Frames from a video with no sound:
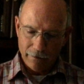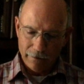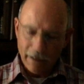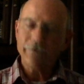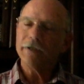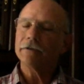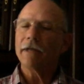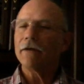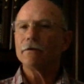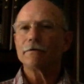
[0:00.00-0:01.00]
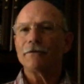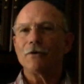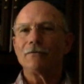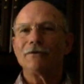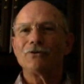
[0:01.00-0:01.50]
Yet this letter is
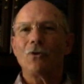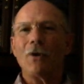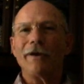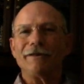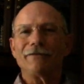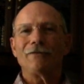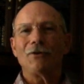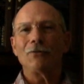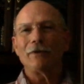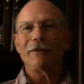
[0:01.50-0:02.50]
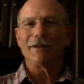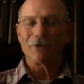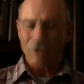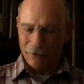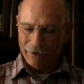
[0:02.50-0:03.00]
filled with joy. It's filled with
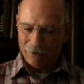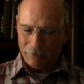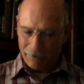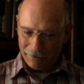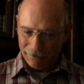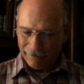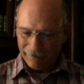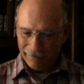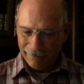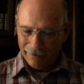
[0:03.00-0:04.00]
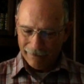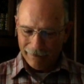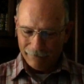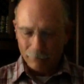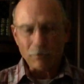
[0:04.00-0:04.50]
encouragement.
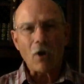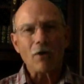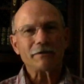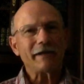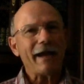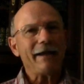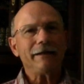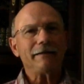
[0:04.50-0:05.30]
For Paul, staying